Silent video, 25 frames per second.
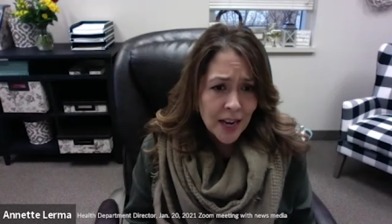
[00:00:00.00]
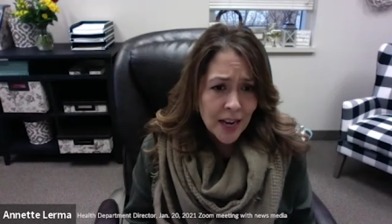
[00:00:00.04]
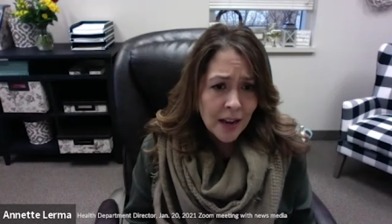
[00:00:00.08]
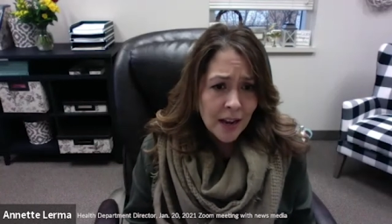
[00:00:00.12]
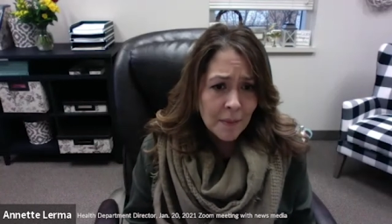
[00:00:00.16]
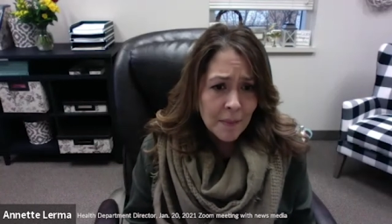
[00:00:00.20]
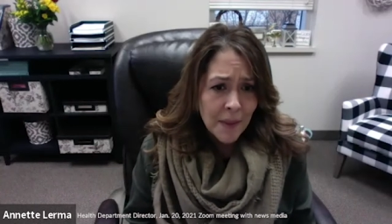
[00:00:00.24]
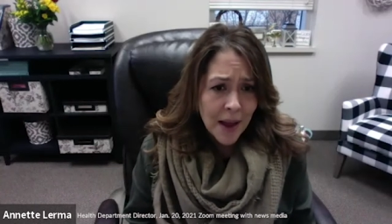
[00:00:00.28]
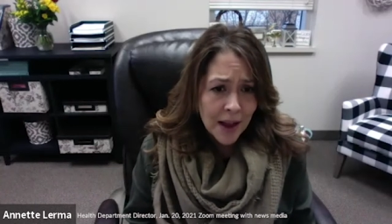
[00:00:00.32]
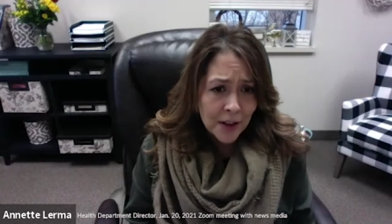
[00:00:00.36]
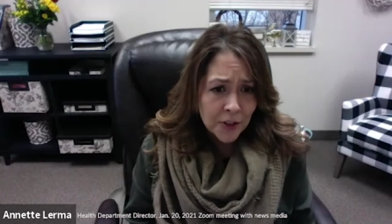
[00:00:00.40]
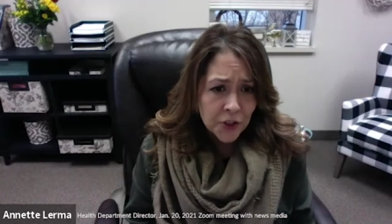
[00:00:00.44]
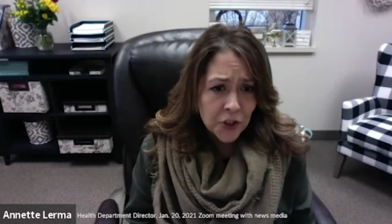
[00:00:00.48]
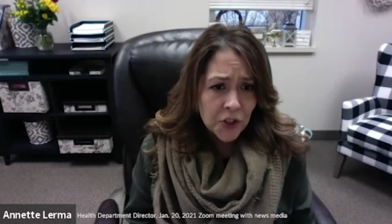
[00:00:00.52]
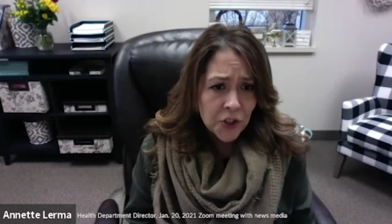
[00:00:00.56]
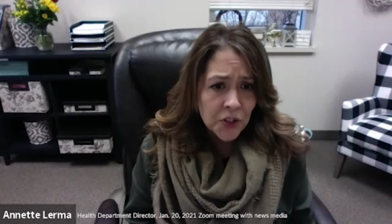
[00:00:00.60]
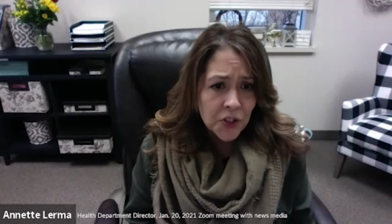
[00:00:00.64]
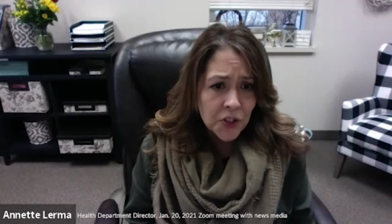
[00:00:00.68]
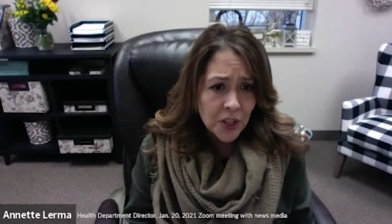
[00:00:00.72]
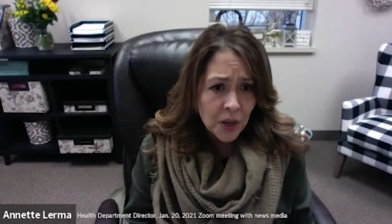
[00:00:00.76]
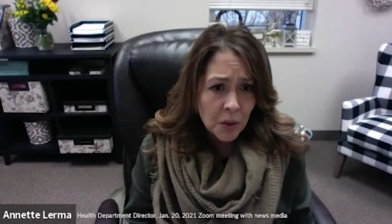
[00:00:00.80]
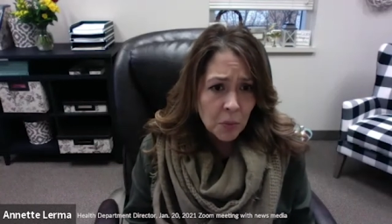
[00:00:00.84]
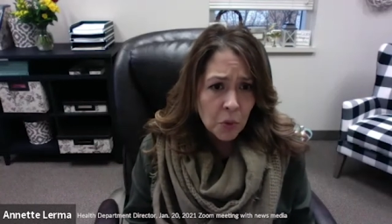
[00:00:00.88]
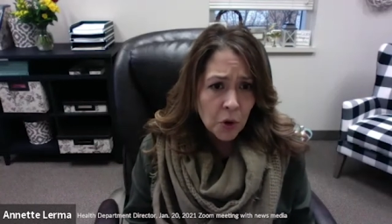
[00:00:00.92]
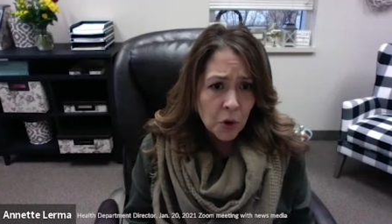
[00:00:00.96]
I imagine
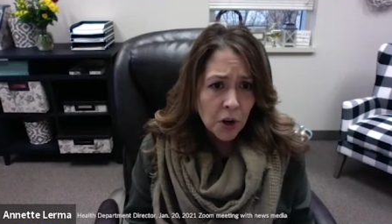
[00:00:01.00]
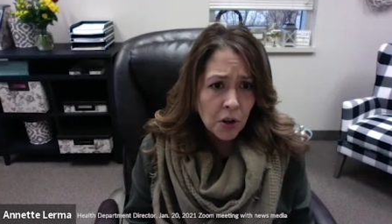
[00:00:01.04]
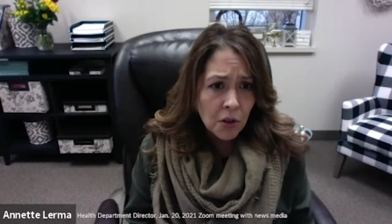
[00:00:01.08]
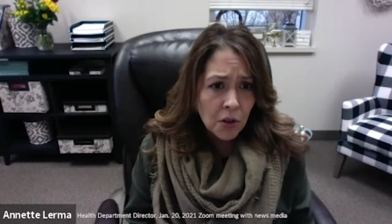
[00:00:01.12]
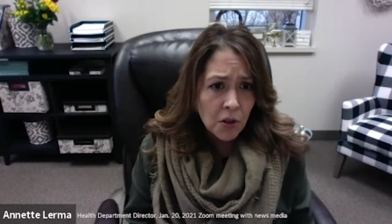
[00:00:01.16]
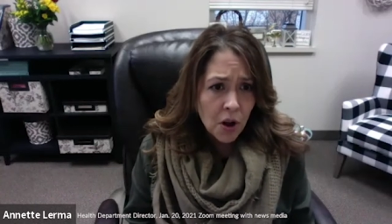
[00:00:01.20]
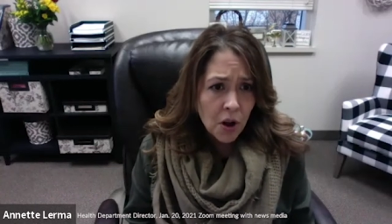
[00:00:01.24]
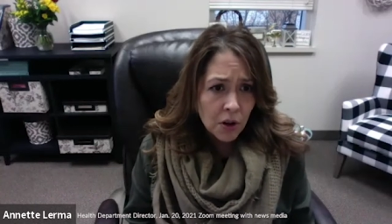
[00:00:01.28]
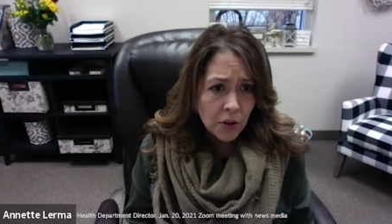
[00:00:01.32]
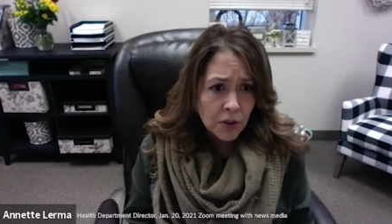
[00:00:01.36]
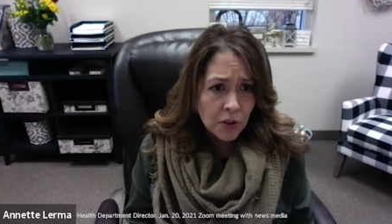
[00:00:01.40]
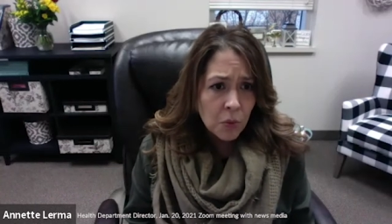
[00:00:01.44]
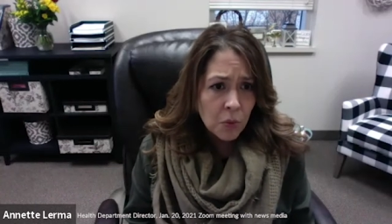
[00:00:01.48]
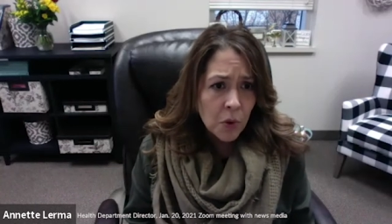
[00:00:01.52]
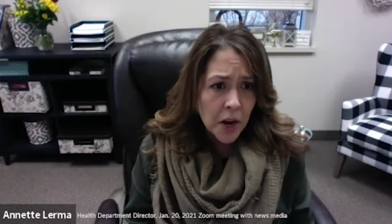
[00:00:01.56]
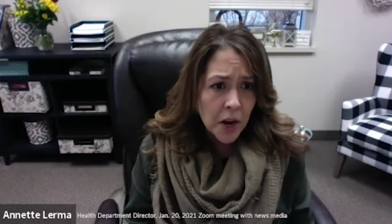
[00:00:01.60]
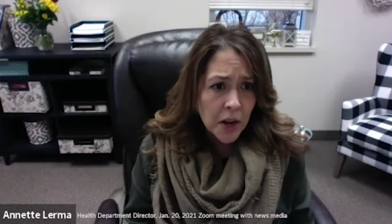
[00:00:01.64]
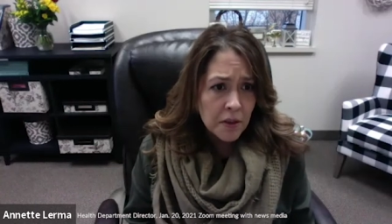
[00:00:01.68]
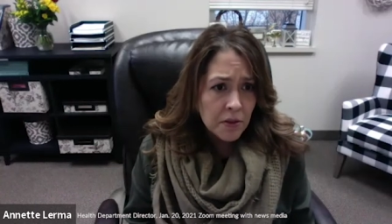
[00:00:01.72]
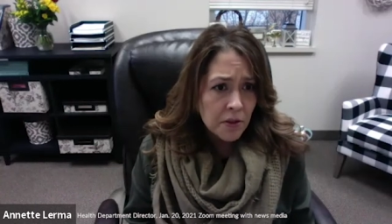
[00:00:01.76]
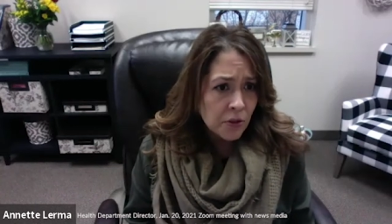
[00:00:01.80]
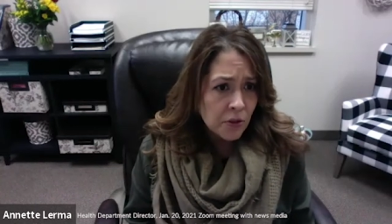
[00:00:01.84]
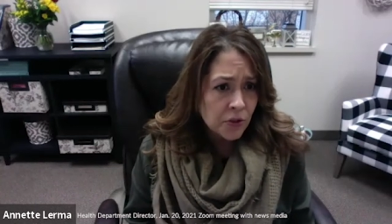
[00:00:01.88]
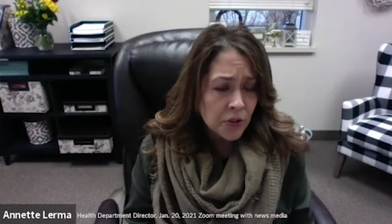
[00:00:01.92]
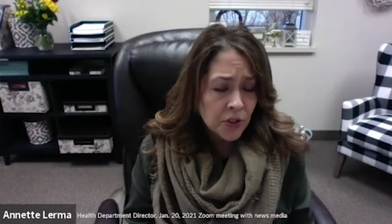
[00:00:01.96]
somewhere along the
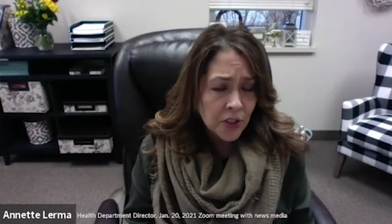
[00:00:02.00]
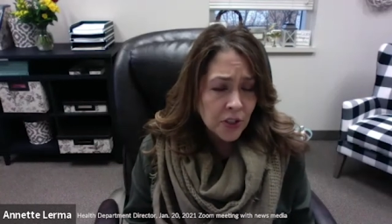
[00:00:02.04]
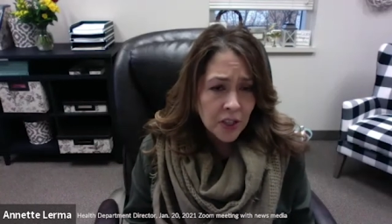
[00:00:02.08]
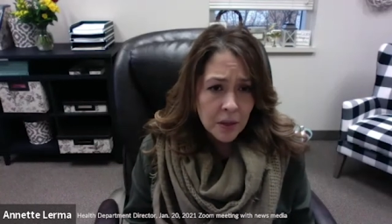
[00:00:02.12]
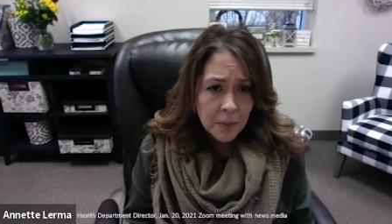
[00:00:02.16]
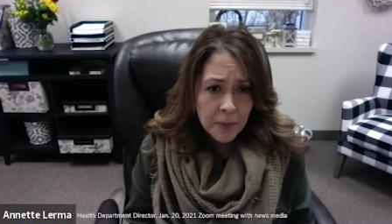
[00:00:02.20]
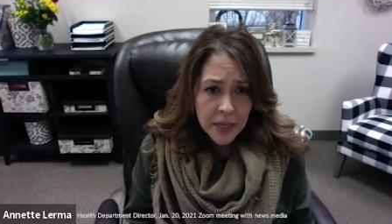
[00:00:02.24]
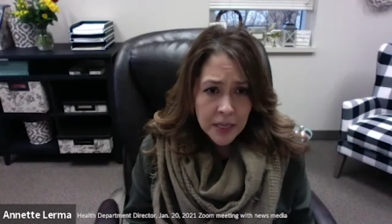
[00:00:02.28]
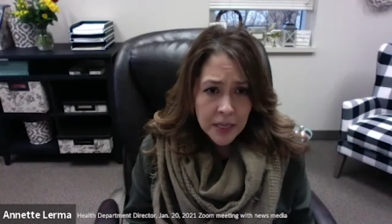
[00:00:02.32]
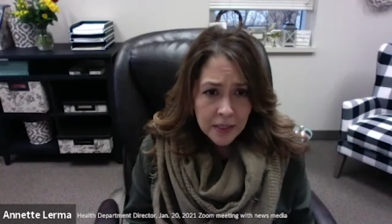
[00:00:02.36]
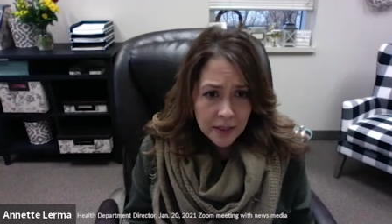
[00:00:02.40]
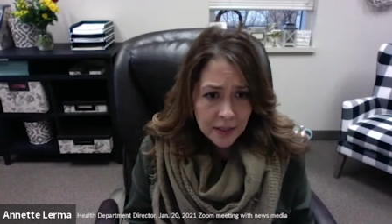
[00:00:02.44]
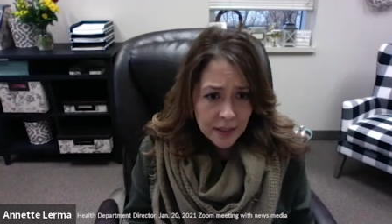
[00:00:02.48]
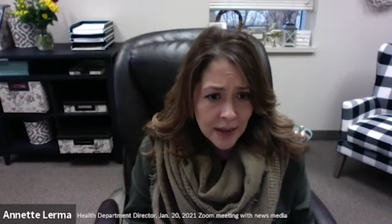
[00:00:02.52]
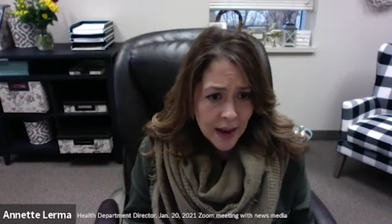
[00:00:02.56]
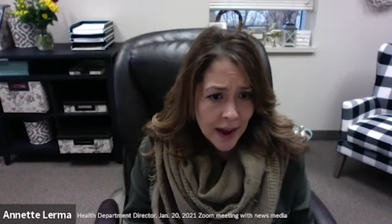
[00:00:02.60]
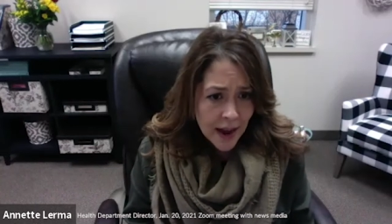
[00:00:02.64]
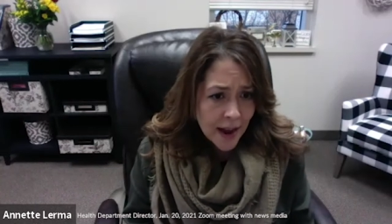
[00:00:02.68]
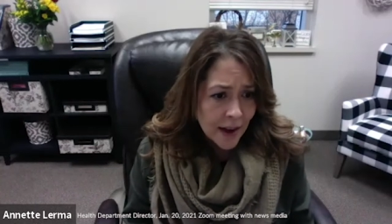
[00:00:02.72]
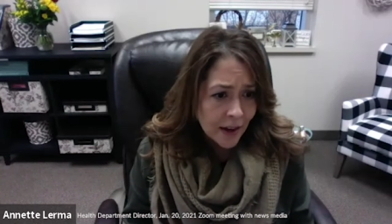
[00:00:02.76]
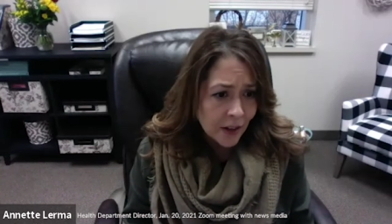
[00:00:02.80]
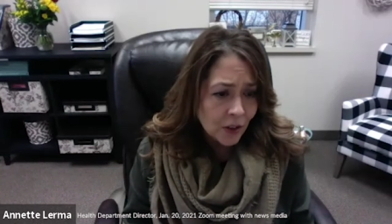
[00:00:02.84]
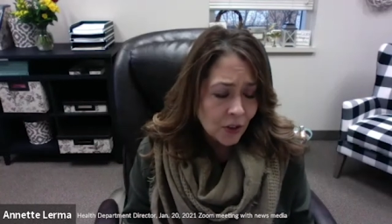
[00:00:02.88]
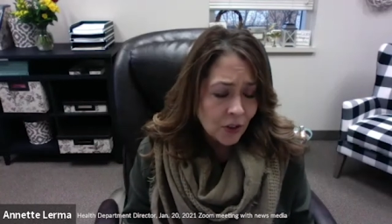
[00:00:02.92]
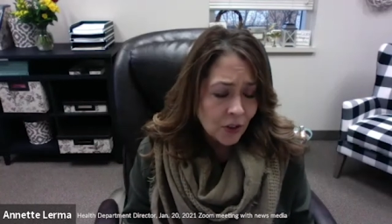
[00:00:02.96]
way there's going to be a
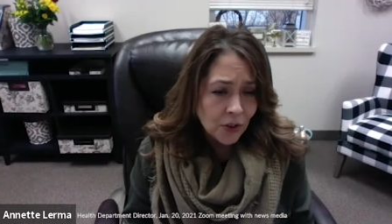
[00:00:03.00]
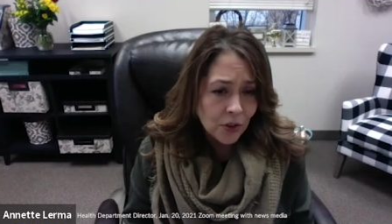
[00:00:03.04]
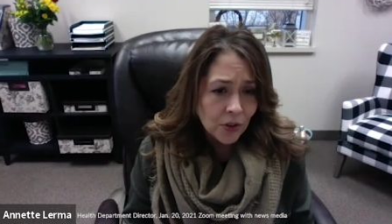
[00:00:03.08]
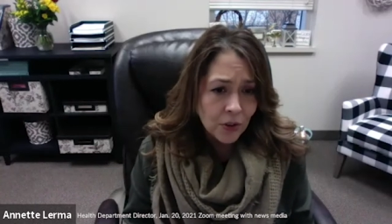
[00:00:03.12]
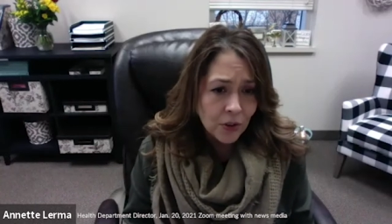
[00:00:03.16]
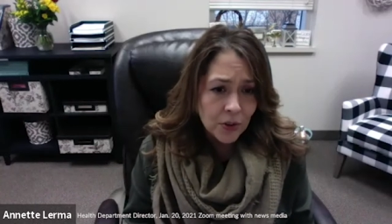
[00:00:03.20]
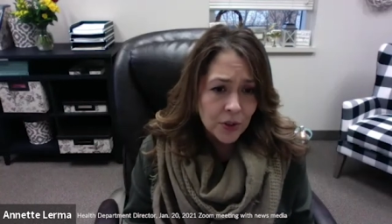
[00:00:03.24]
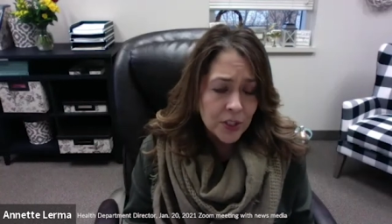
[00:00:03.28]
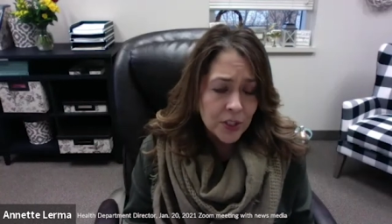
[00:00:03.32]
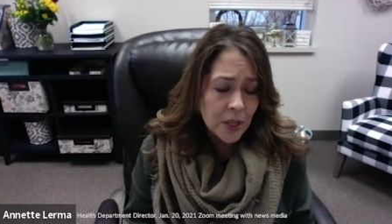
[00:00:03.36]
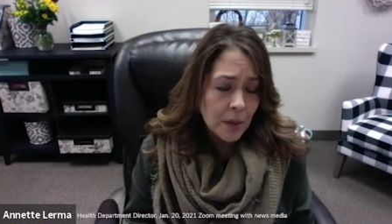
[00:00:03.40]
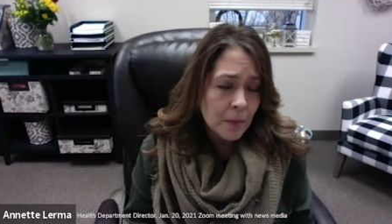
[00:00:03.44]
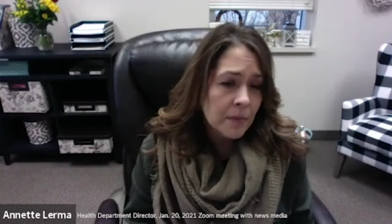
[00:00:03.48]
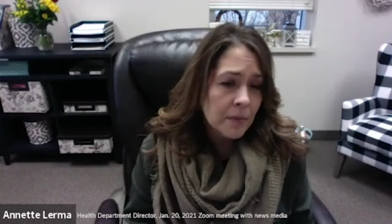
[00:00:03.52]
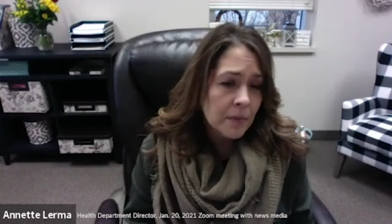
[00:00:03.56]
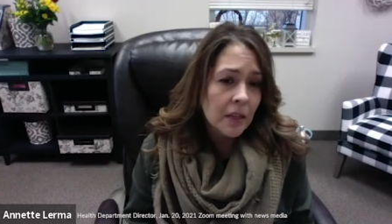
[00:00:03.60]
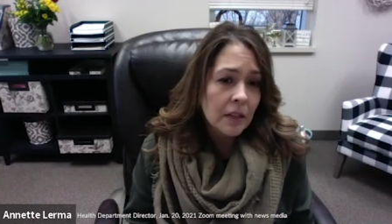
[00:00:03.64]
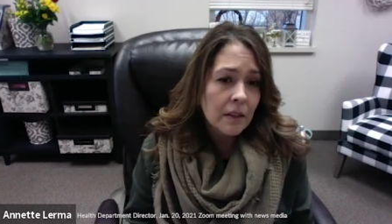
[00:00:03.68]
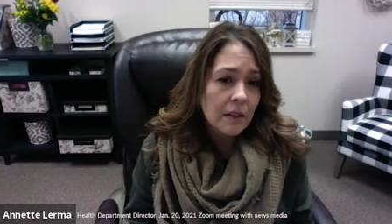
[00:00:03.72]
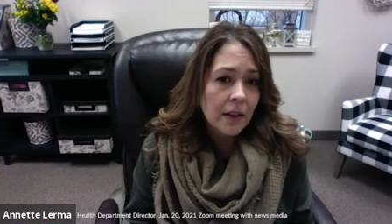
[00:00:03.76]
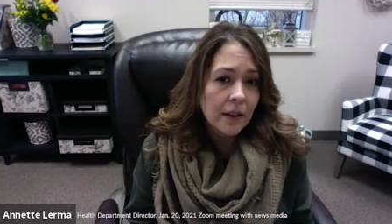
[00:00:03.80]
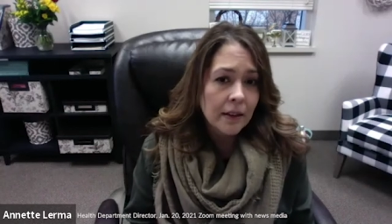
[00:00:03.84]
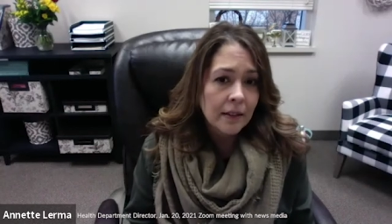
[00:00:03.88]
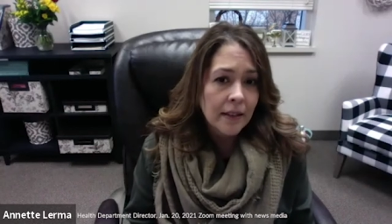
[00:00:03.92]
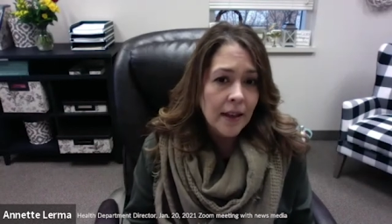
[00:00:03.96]
snag or, or something
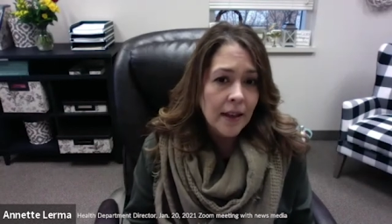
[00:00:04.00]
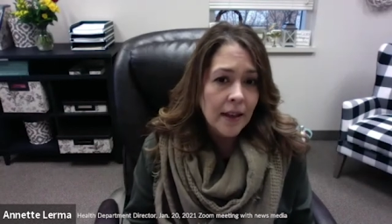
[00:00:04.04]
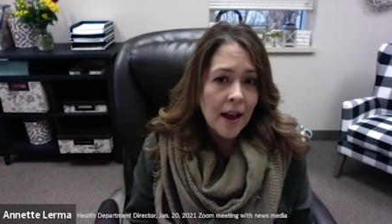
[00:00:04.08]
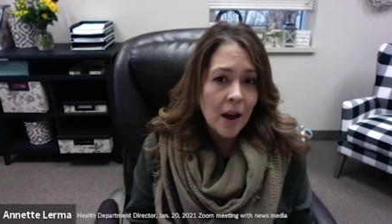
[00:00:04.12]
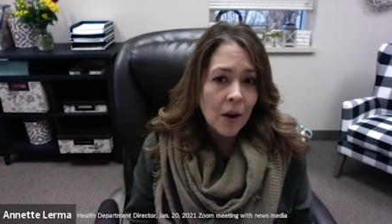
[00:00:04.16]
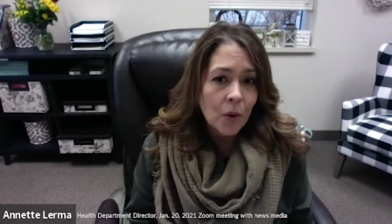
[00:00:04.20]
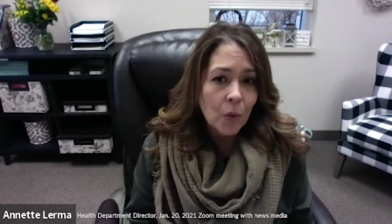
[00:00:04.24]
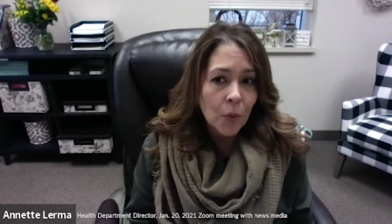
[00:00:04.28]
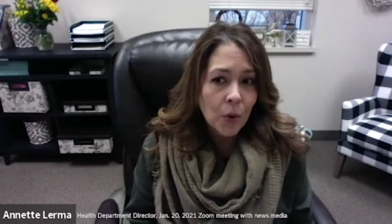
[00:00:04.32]
like that.